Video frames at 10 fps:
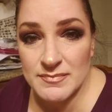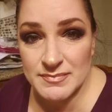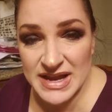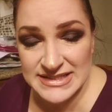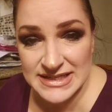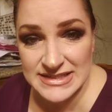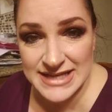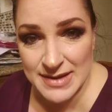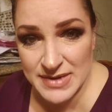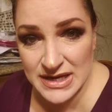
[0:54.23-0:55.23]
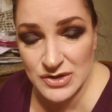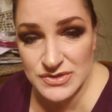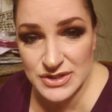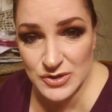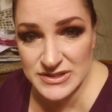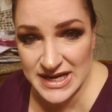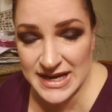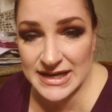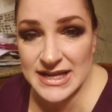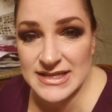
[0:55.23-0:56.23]
my son Damien, who's
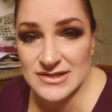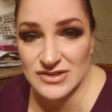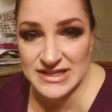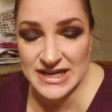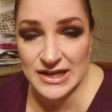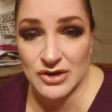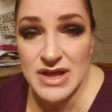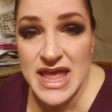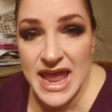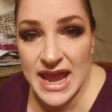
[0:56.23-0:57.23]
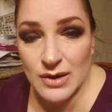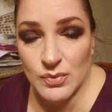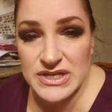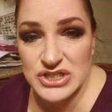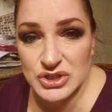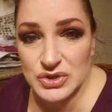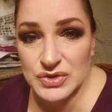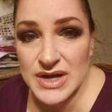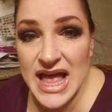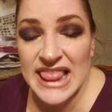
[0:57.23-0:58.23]
13, is on keto, and we
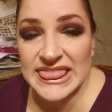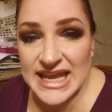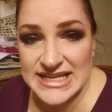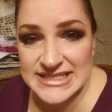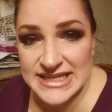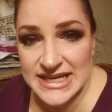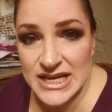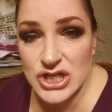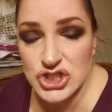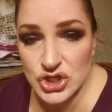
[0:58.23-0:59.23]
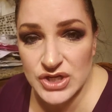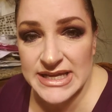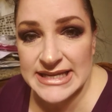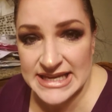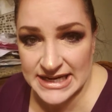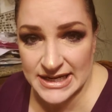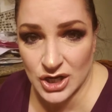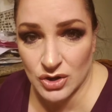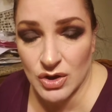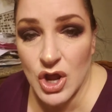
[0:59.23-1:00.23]
do lazy, dirty
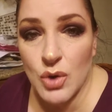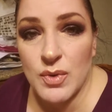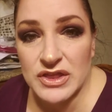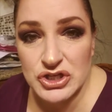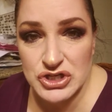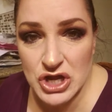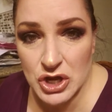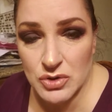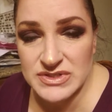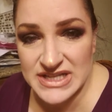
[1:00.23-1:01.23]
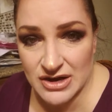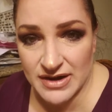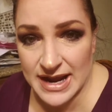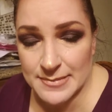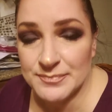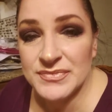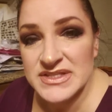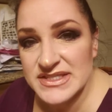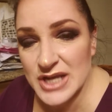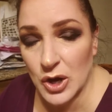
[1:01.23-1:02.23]
keto with no dairy.
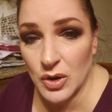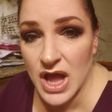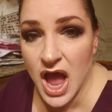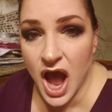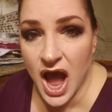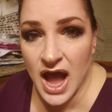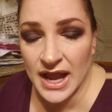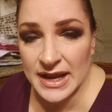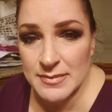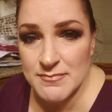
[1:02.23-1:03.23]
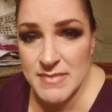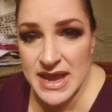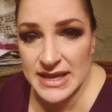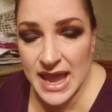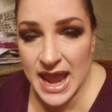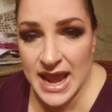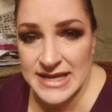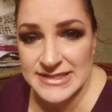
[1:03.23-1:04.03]
So I make a